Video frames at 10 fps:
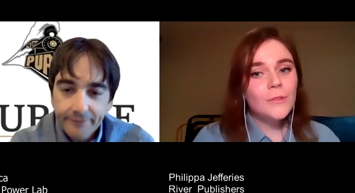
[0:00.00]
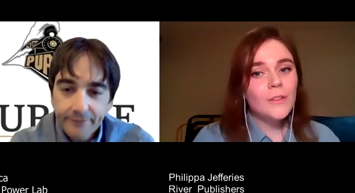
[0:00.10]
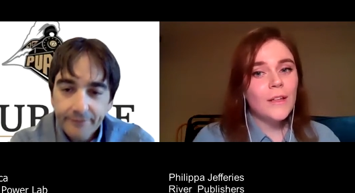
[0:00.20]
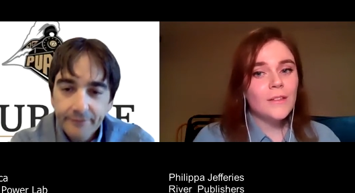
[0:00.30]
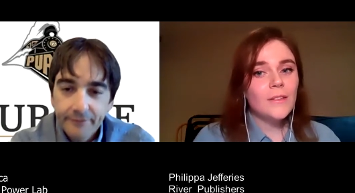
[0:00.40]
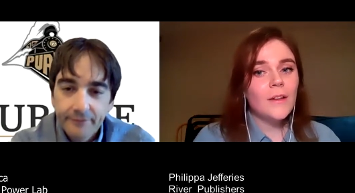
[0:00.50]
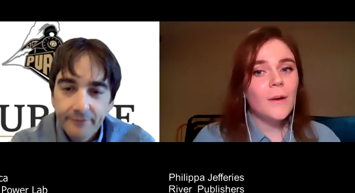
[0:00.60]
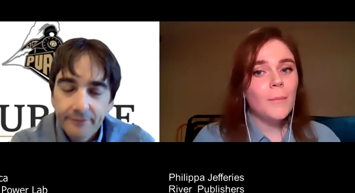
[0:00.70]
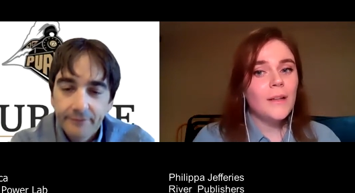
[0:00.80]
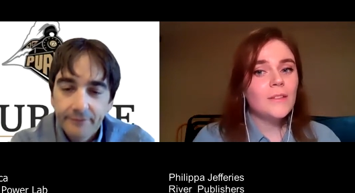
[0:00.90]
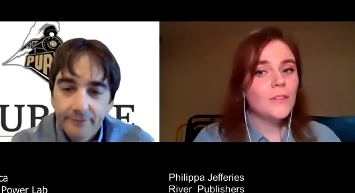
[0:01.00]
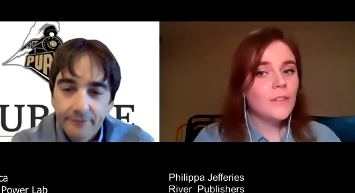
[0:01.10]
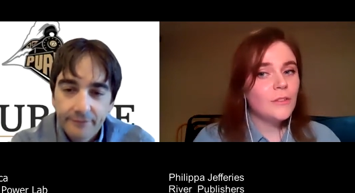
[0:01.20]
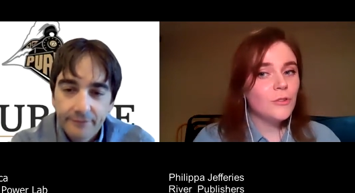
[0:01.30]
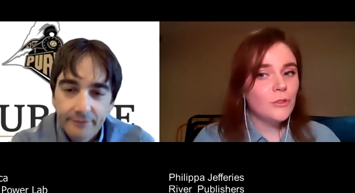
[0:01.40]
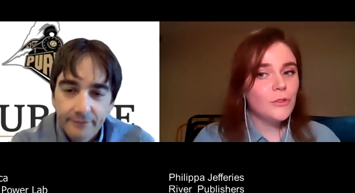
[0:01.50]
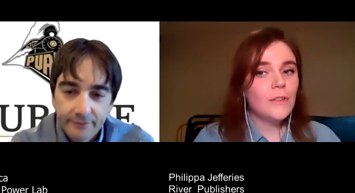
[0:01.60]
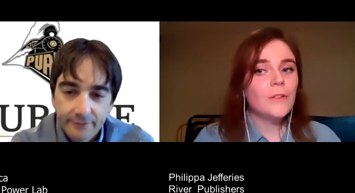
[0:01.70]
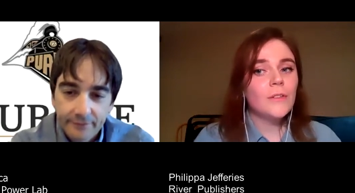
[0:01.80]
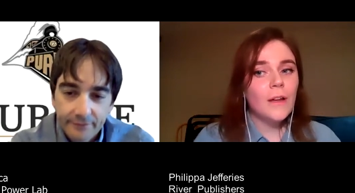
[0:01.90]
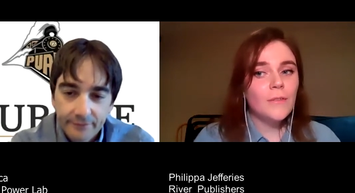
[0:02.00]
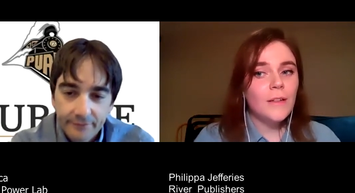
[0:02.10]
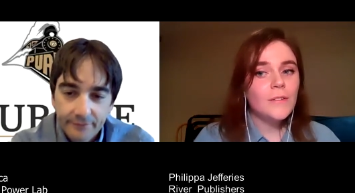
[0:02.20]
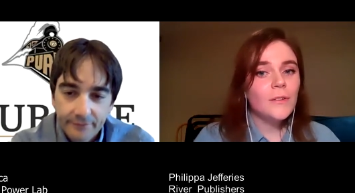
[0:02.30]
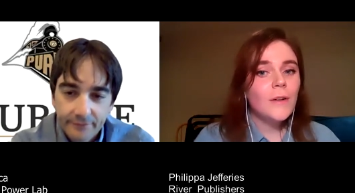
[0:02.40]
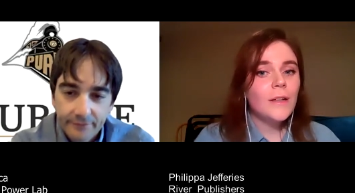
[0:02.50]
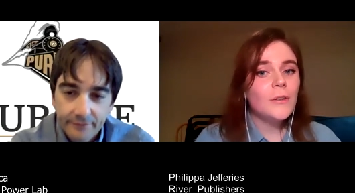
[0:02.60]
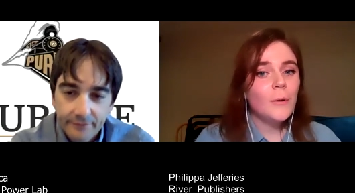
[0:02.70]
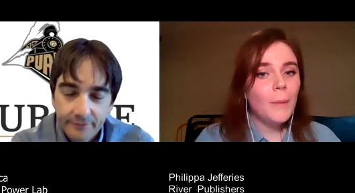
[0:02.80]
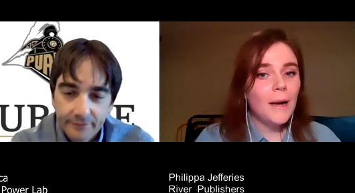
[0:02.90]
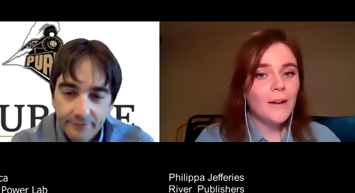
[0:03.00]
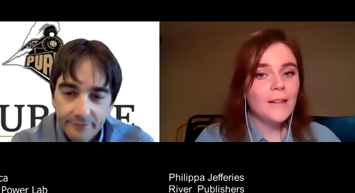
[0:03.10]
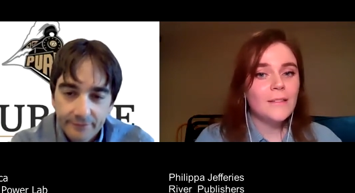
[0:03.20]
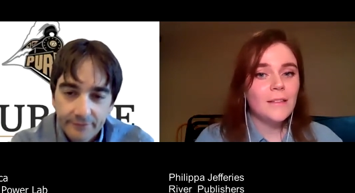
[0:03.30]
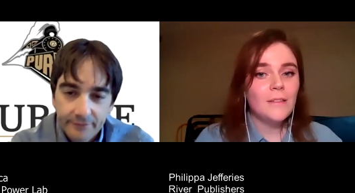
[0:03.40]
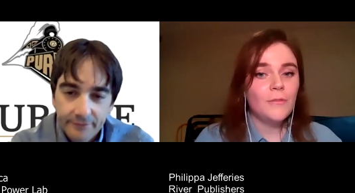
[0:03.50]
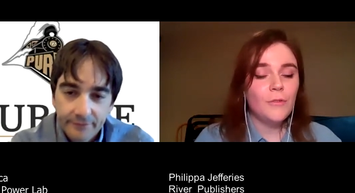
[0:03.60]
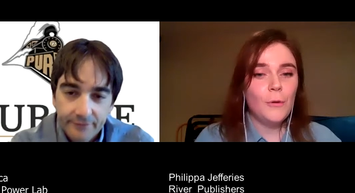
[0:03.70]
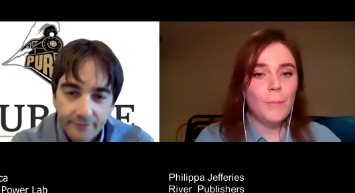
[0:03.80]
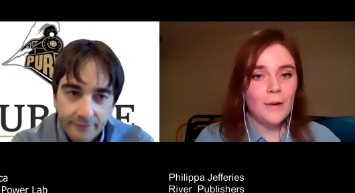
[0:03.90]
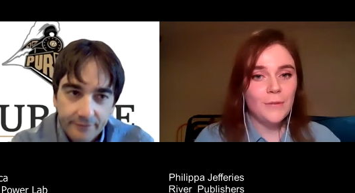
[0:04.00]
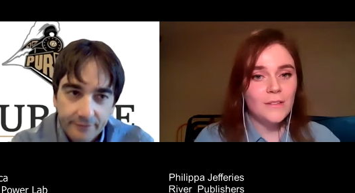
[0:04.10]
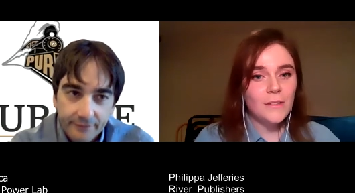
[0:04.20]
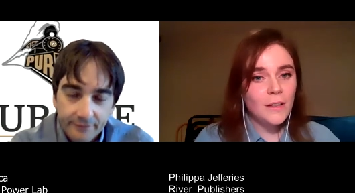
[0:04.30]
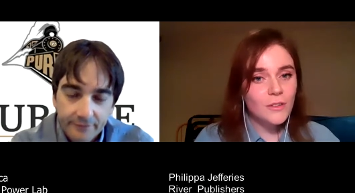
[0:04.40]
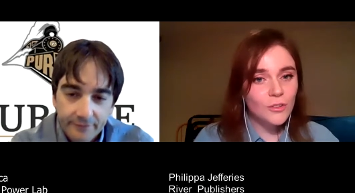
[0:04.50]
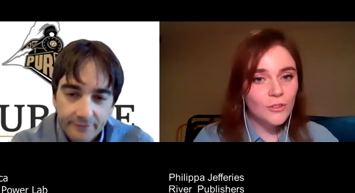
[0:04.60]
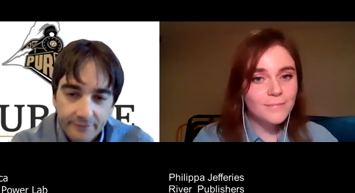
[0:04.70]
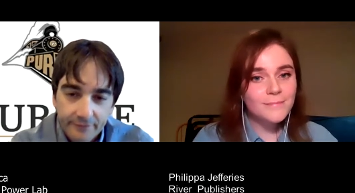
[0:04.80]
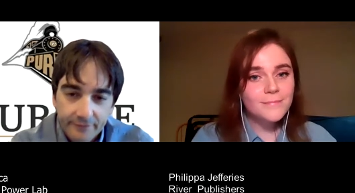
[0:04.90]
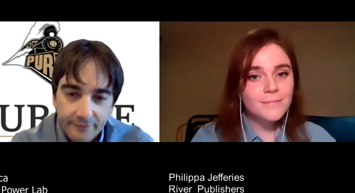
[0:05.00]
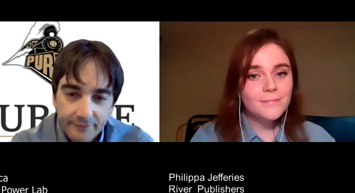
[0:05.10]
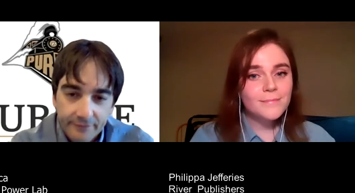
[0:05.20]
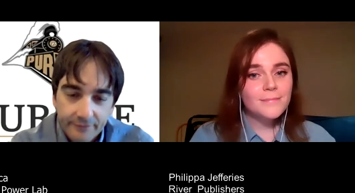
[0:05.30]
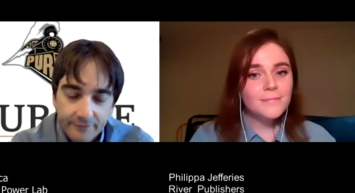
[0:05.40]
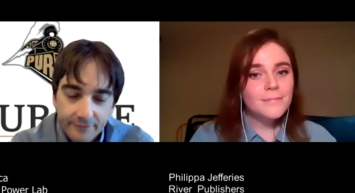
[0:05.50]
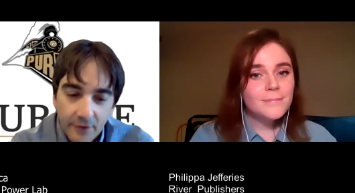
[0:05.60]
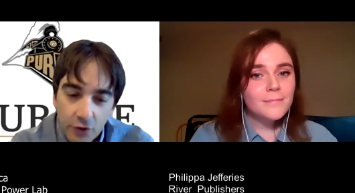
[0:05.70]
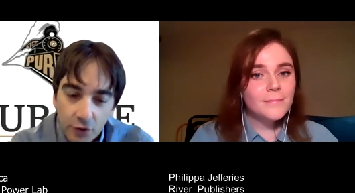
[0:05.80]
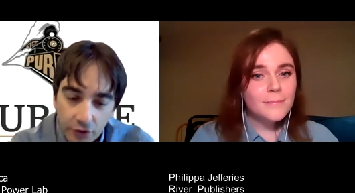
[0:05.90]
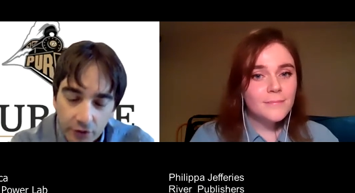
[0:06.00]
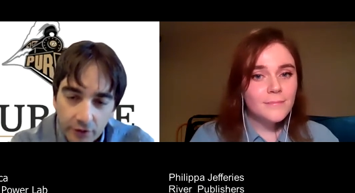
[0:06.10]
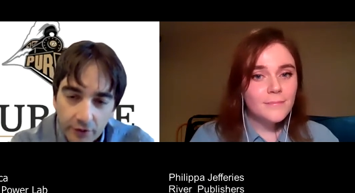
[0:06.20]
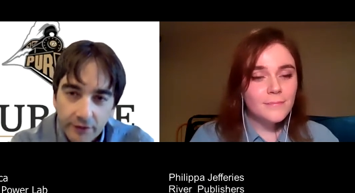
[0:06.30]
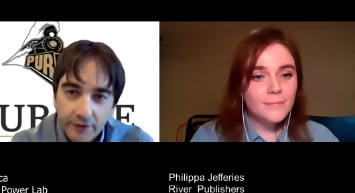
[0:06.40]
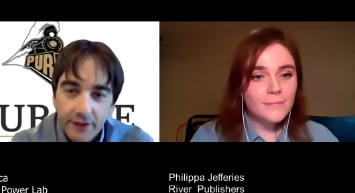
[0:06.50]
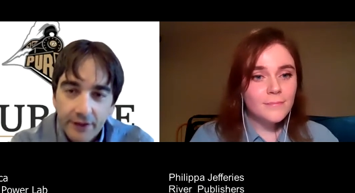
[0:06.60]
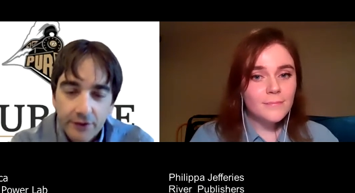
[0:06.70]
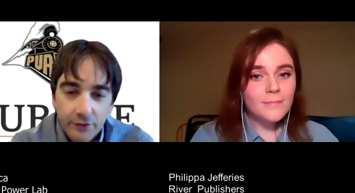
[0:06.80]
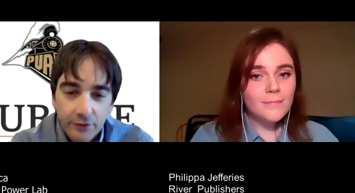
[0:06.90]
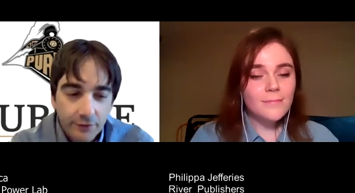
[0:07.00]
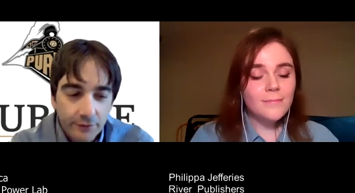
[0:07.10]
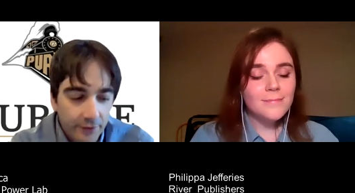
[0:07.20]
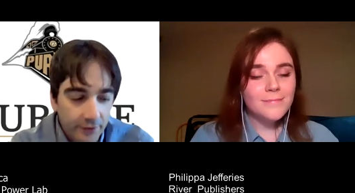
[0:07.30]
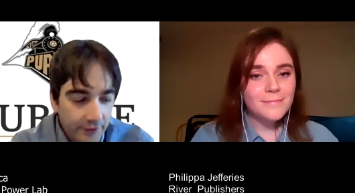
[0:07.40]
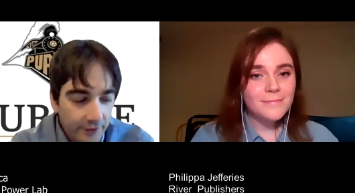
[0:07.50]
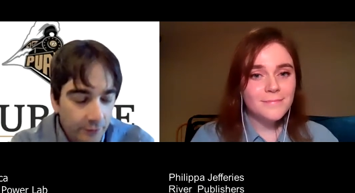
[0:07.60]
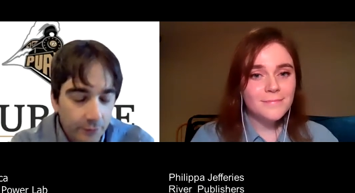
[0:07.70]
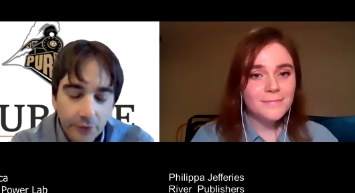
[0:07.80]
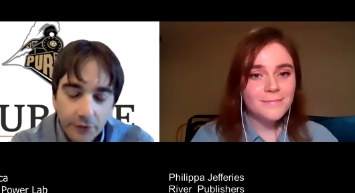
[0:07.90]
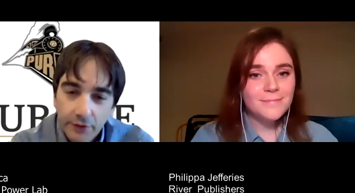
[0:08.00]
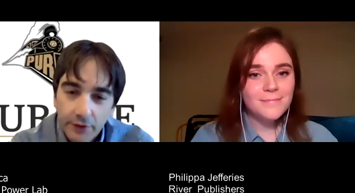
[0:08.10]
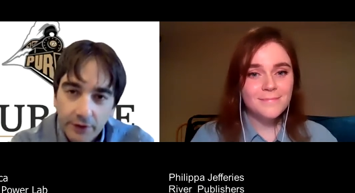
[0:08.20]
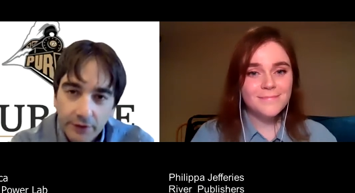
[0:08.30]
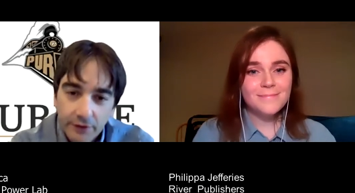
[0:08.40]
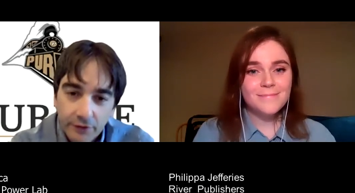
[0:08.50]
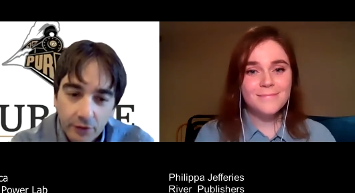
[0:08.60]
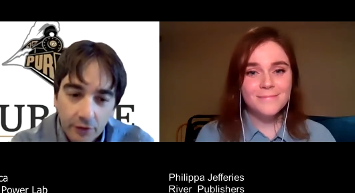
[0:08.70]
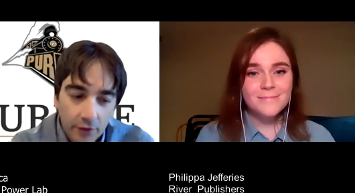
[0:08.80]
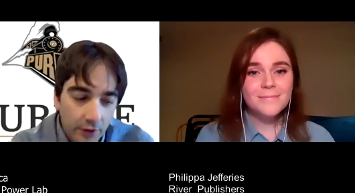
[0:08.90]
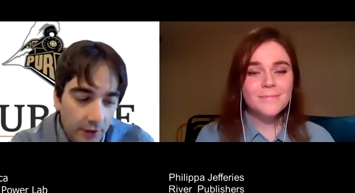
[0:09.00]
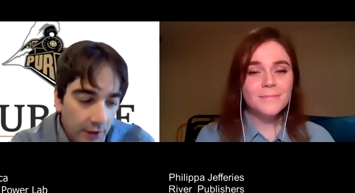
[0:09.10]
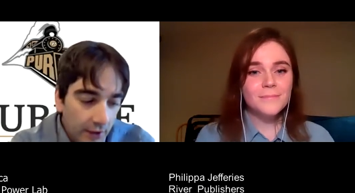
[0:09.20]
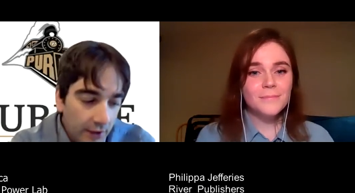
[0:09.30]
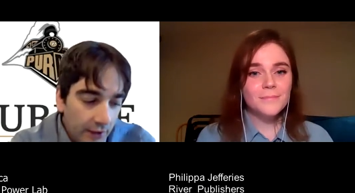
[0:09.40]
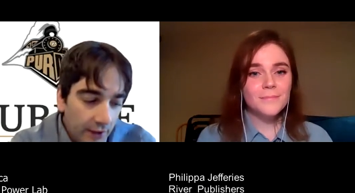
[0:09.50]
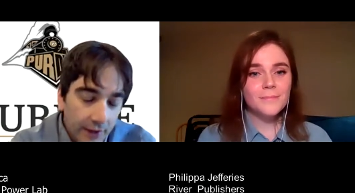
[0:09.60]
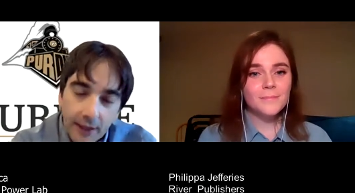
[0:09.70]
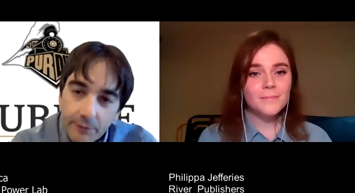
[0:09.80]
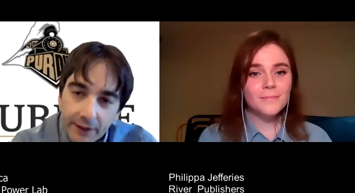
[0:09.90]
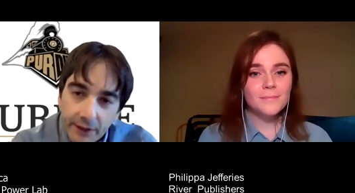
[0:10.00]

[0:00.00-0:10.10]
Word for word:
Speaker 1: Would you like to start by just introducing yourself a little and your background in fluid power research?
Speaker 2: Sure, thank you for this opportunity. So Again, my name